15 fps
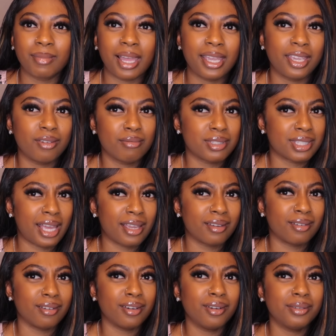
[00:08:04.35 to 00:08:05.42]
Like, it was
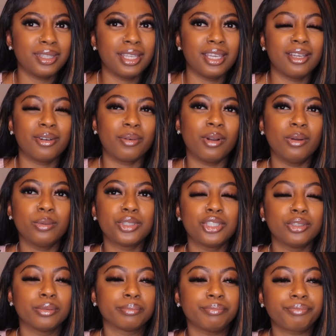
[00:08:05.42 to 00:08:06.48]
like, girl, what the hell wrong with
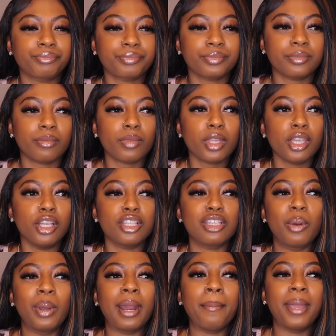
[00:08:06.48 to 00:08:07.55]
you?
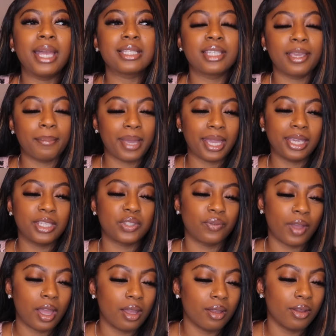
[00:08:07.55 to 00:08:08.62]
So when I'm passing him back his
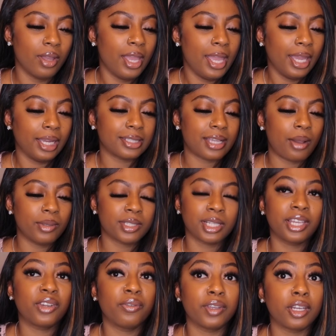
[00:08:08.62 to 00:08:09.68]
phone, because I was
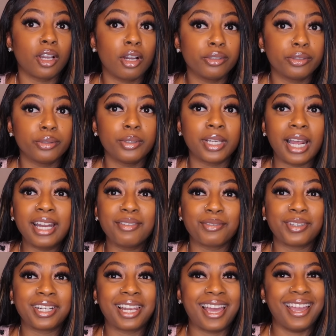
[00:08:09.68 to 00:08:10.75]
slick finna go through it. I ain't
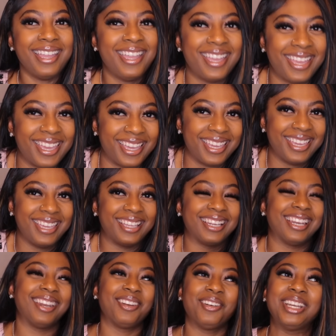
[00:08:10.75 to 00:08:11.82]
even finna lie.
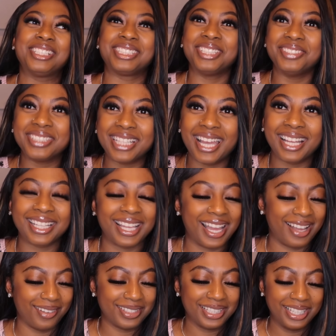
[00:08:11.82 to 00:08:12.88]
The way she was acting,
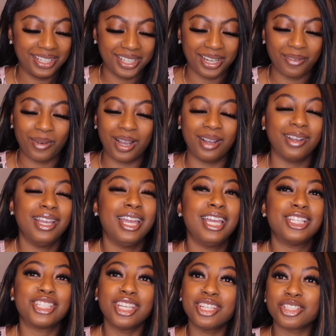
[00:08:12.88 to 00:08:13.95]
I was literally while
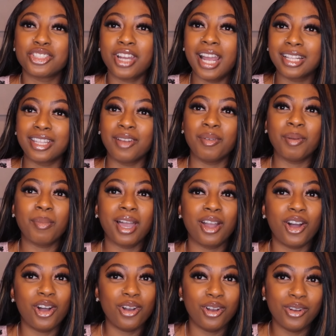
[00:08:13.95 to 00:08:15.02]
she distracted him. I'm like,
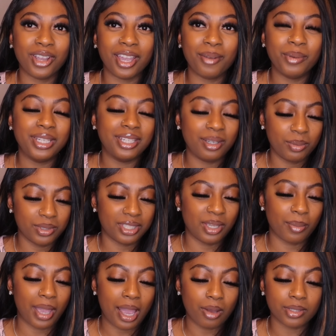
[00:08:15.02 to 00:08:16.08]
oh, okay, we double
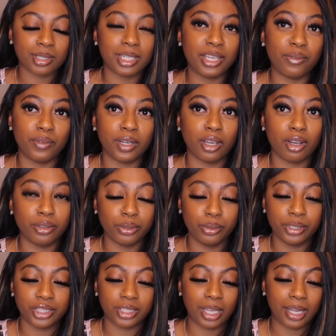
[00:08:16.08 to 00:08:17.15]
teaming. I was slick finna go
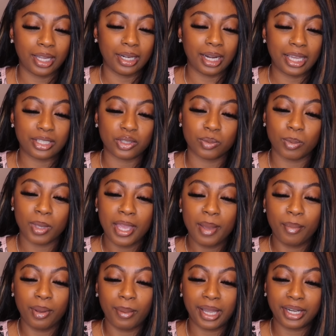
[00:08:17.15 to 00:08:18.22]
through his shit. I kind of like
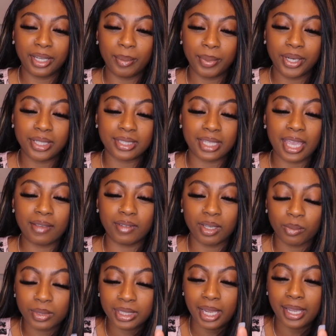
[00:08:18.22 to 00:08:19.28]
put my number, saved
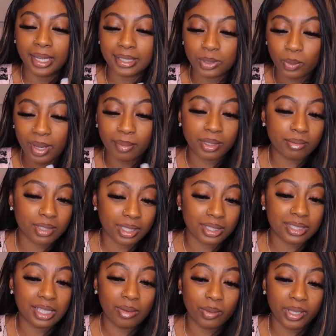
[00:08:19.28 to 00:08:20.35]
him, was like swiping up
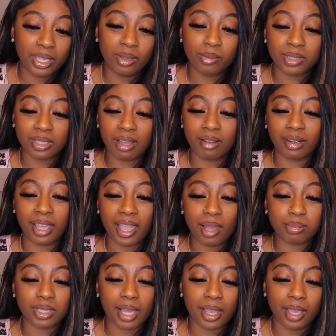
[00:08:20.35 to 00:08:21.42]
to see what he was on. The
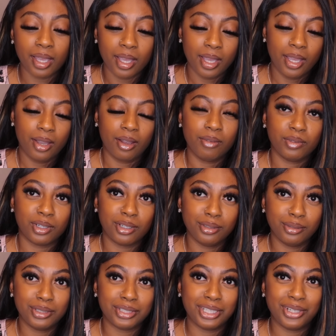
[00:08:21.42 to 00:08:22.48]
app's like, I'm gonna go
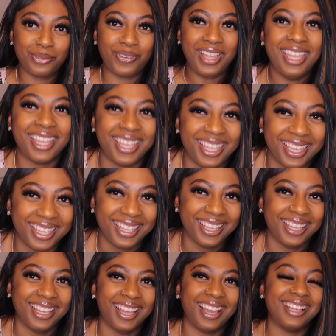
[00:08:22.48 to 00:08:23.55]
through this nigga phone.
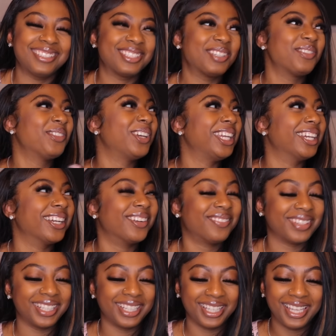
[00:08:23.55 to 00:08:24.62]
I seem weird,
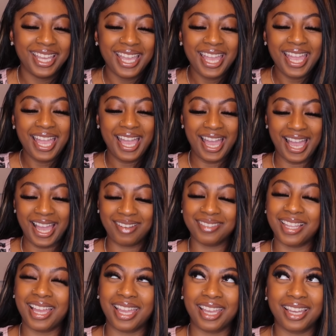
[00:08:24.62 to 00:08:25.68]
but I'm
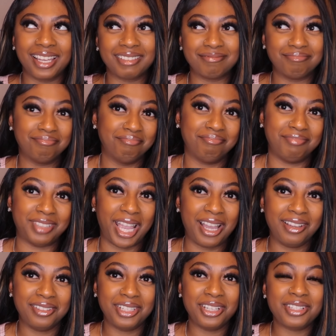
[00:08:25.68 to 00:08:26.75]
like,
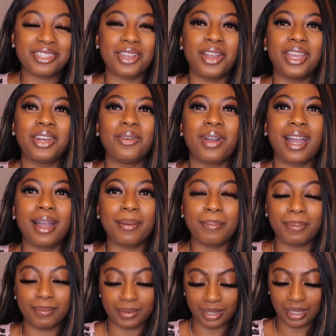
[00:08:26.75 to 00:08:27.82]
I don't know. So anyway,
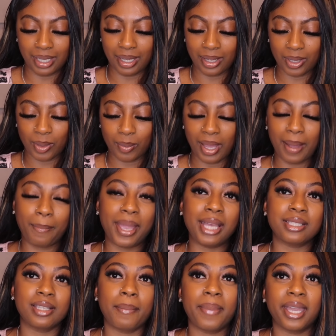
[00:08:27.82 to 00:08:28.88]
I'm
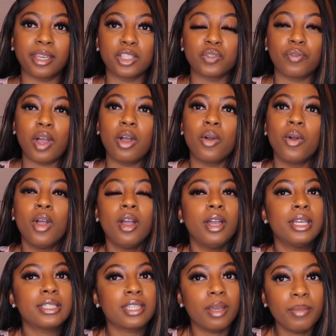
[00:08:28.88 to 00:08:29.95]
passing him back his phone.
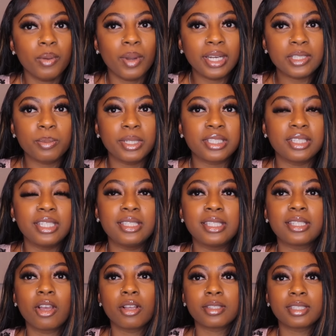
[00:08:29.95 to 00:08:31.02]
Tell me why this bitch
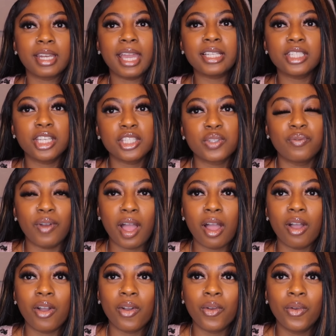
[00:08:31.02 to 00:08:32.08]
Niecy's gonna snatch his
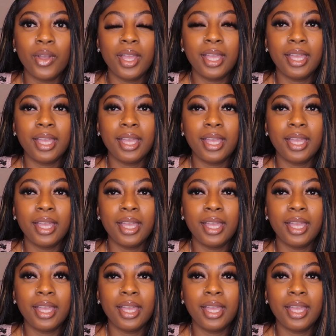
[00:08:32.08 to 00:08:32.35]
phone.